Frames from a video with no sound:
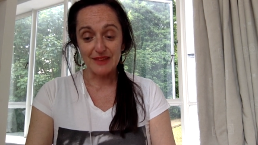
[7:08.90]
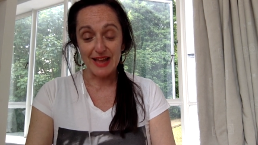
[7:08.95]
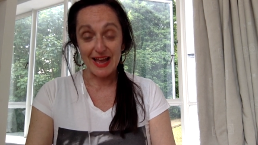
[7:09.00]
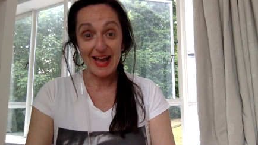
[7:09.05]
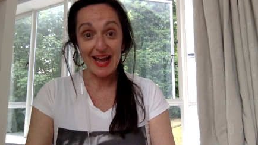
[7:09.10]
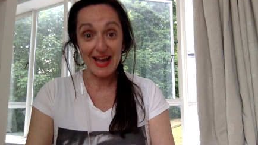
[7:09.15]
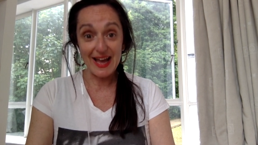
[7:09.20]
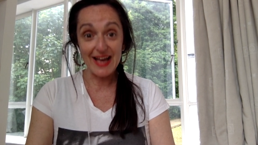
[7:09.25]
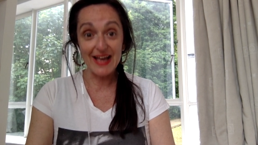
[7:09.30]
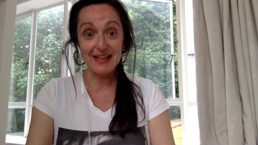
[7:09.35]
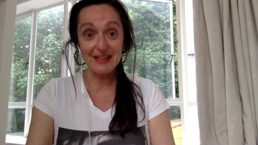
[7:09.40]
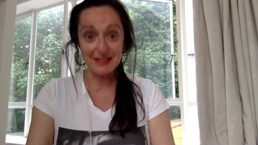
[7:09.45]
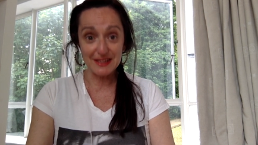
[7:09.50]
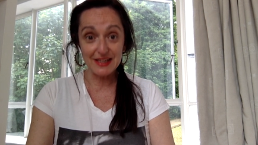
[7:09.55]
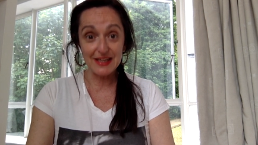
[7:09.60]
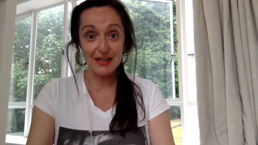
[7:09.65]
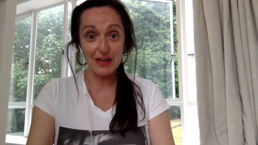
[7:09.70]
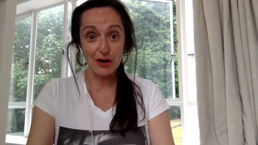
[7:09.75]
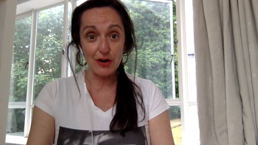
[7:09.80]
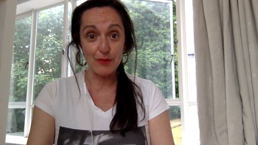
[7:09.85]
and
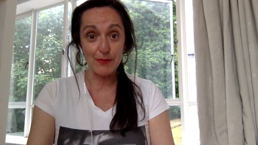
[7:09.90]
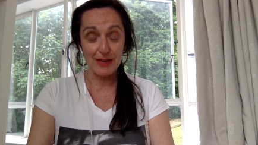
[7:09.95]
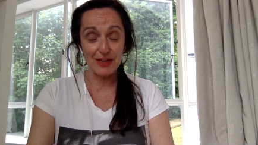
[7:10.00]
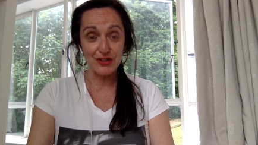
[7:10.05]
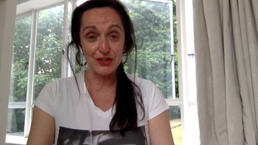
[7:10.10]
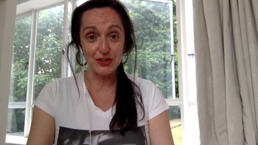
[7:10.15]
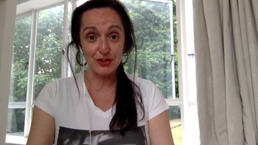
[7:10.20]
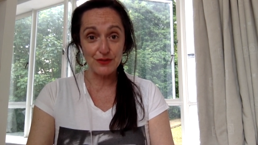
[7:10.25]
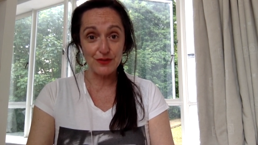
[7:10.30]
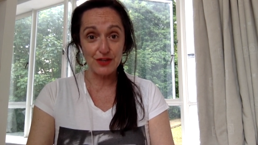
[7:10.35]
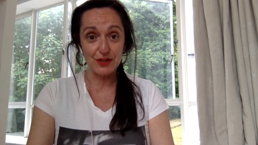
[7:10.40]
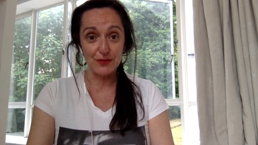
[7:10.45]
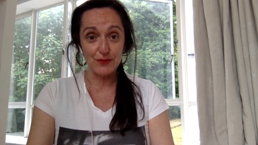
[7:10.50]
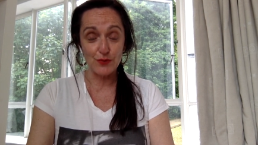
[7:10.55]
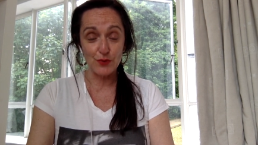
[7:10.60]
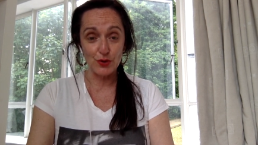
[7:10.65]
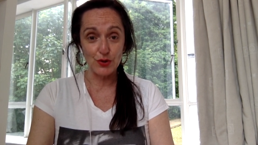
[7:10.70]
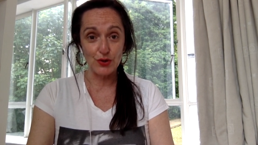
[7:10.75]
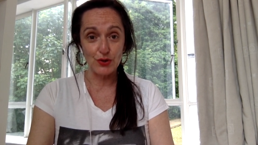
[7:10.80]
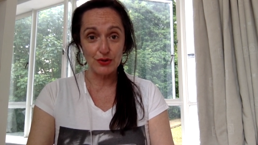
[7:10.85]
in our imaginative
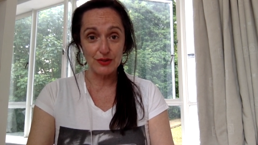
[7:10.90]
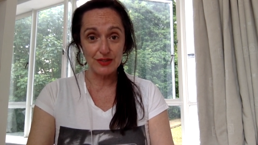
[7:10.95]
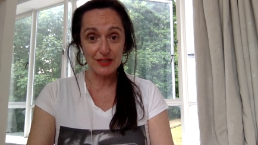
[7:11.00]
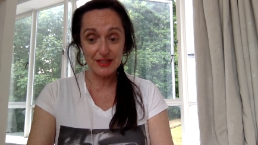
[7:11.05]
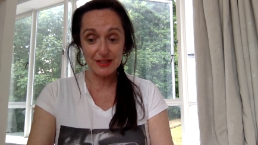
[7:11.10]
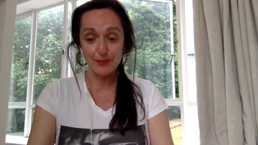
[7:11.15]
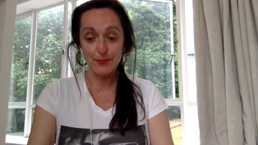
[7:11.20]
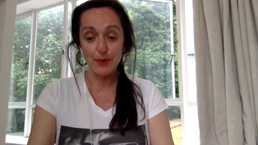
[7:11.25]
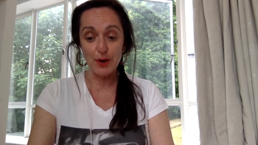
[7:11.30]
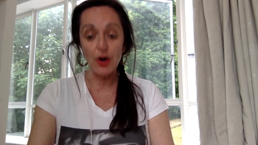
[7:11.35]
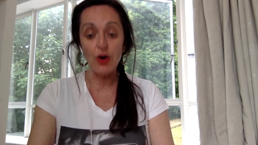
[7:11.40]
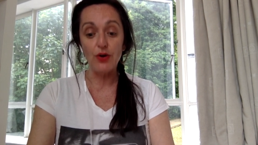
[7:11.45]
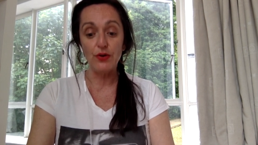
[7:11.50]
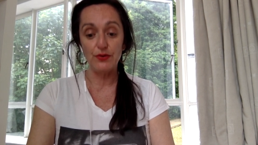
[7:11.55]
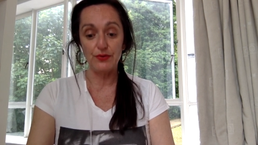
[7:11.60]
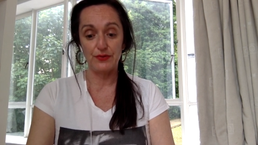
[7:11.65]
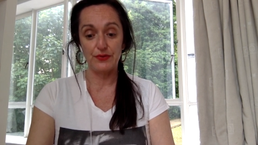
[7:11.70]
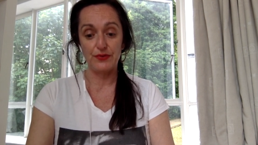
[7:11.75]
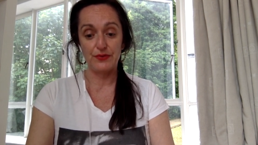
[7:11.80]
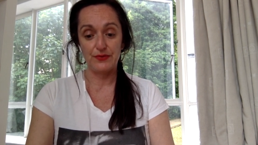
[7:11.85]
world. It's
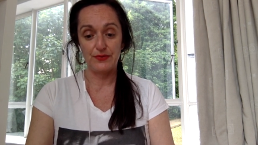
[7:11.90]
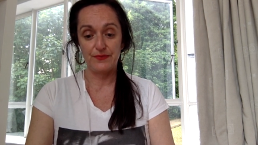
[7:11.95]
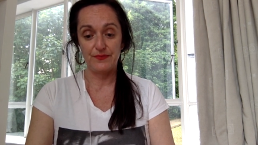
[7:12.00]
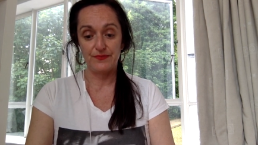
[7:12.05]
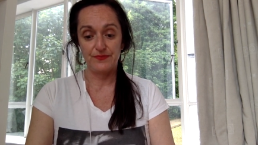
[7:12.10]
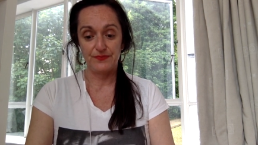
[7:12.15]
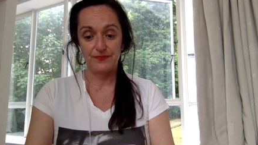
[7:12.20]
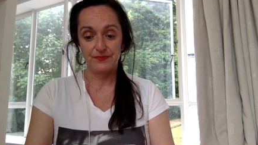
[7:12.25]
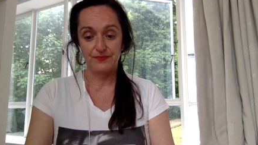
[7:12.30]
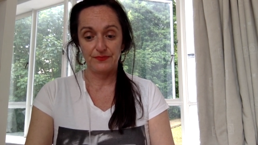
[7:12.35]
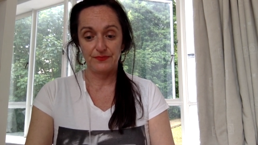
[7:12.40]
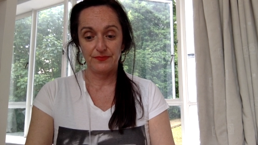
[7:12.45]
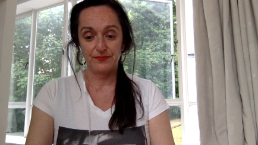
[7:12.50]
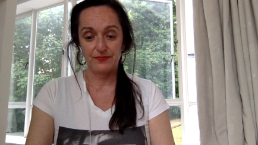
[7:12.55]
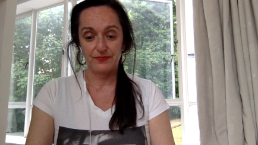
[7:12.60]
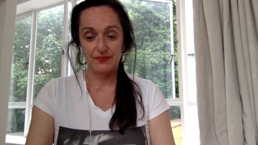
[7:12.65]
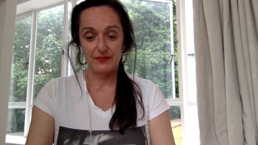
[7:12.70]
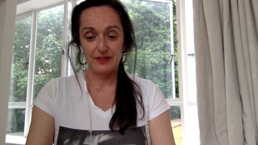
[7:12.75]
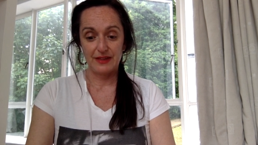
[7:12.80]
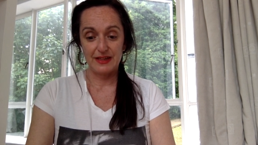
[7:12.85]
both.
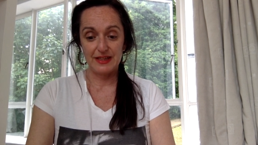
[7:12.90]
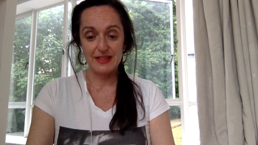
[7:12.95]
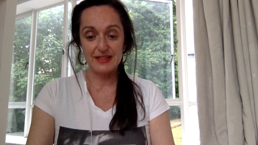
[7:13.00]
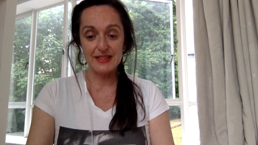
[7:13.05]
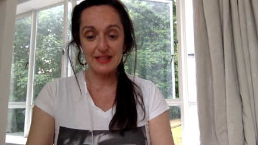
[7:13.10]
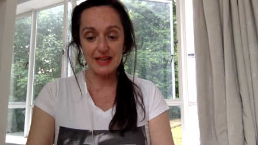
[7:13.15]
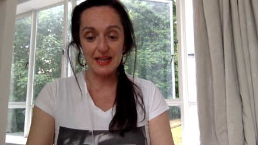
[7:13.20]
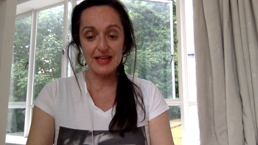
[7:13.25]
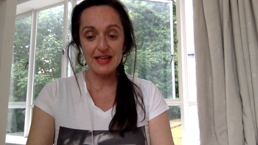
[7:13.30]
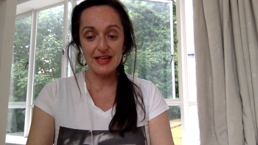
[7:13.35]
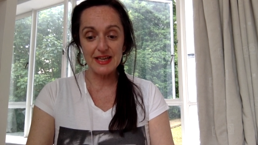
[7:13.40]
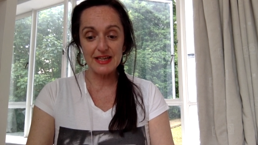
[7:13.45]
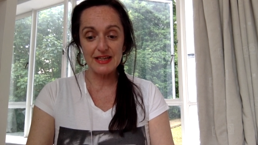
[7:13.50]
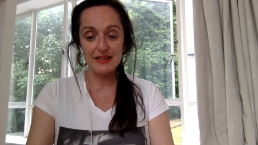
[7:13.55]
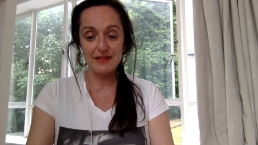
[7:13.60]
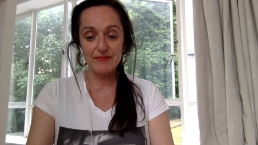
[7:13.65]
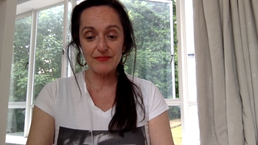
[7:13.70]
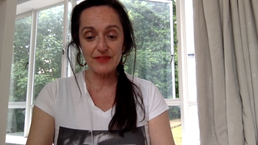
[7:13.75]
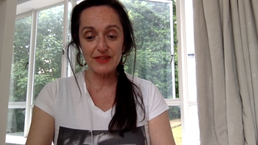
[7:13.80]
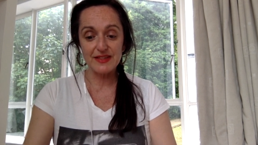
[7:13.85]
It's
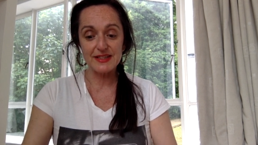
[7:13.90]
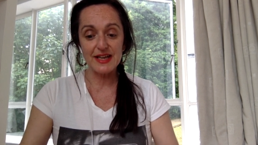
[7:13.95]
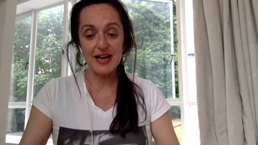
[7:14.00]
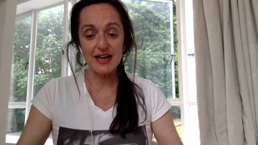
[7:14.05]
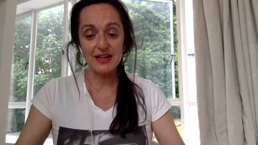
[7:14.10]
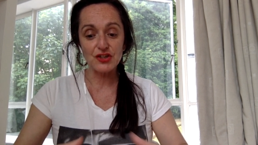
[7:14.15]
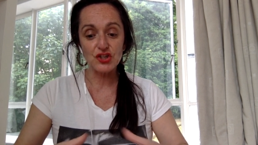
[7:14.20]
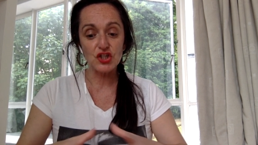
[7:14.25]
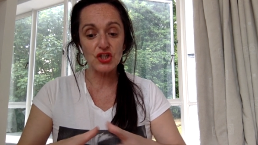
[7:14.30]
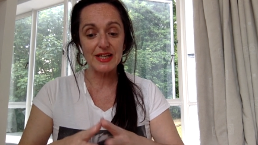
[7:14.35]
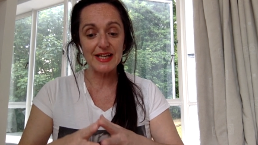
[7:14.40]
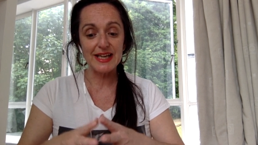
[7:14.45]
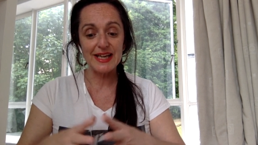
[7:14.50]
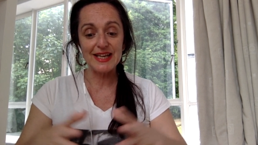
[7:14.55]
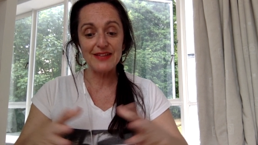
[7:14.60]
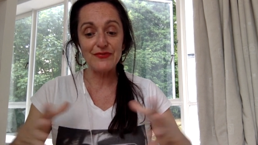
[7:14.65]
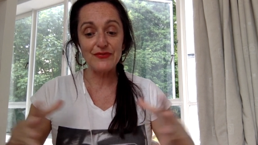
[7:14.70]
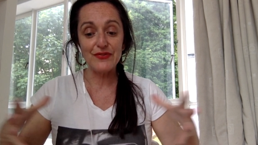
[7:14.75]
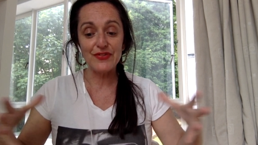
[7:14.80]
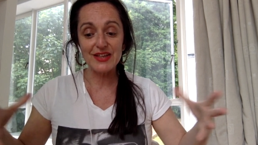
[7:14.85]
in it's actually
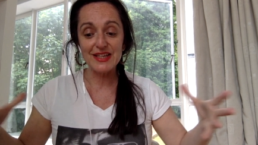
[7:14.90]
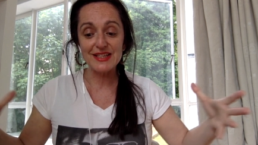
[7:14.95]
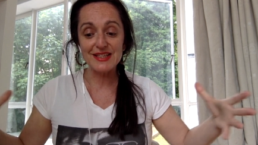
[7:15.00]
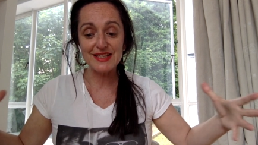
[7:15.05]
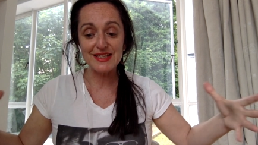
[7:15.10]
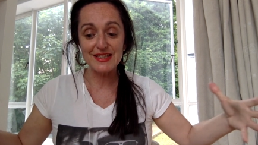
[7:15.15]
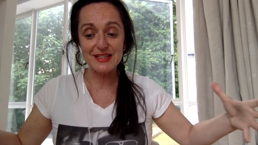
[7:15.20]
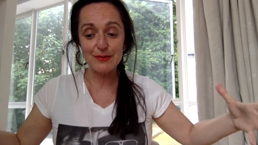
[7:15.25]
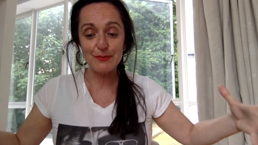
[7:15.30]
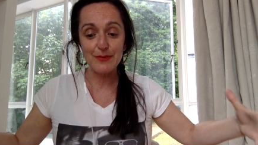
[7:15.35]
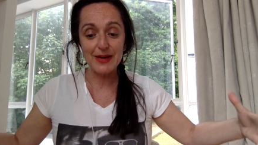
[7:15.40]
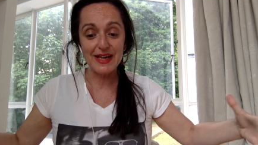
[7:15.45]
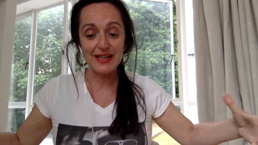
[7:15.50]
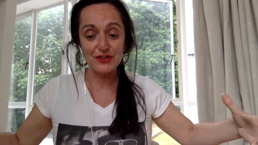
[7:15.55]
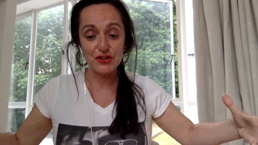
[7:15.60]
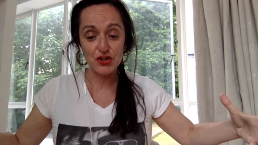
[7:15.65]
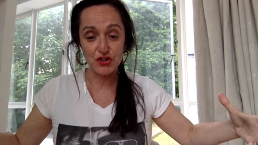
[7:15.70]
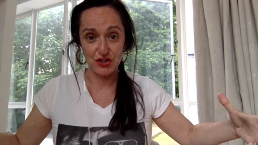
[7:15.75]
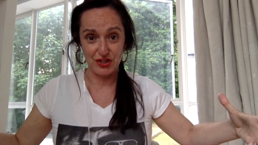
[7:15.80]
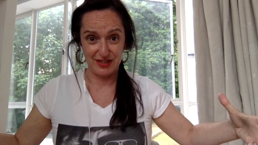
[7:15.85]
in this
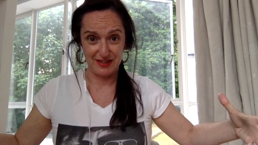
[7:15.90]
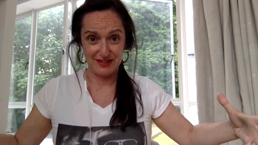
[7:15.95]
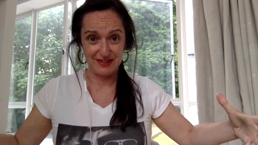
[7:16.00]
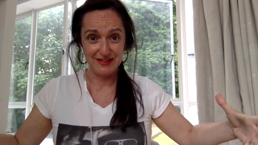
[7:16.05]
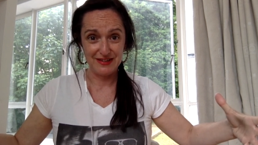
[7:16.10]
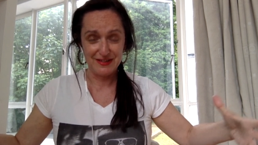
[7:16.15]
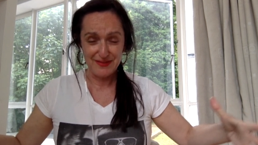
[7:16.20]
dimension.